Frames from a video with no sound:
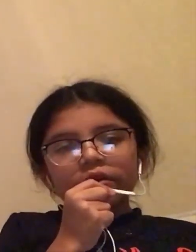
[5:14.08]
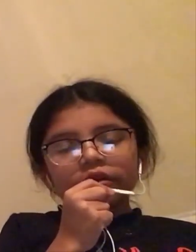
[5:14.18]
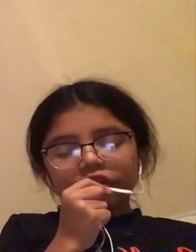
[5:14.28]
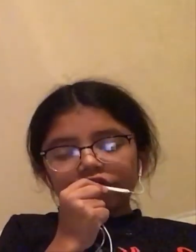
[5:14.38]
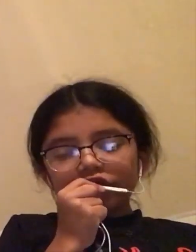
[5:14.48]

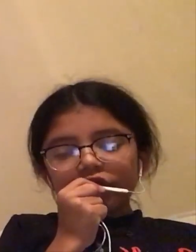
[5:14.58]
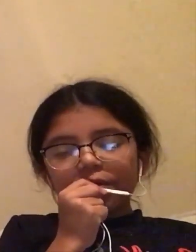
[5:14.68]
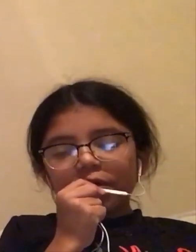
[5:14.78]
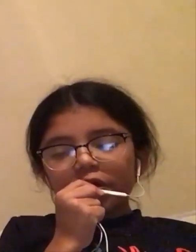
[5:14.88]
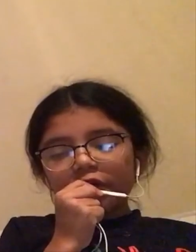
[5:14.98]
Did you know
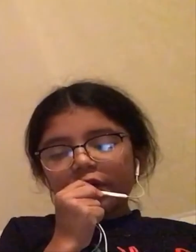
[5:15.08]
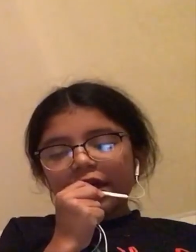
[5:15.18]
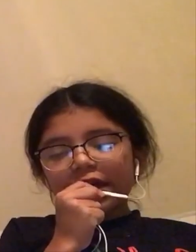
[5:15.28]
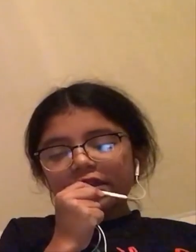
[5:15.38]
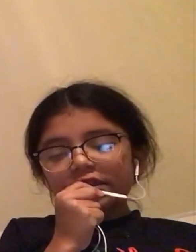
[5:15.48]
Paraguay
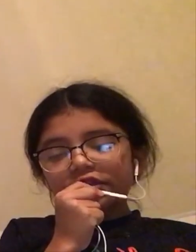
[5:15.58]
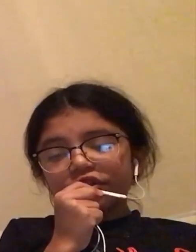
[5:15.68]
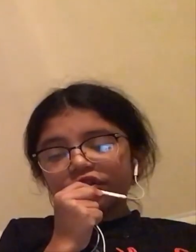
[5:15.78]
has the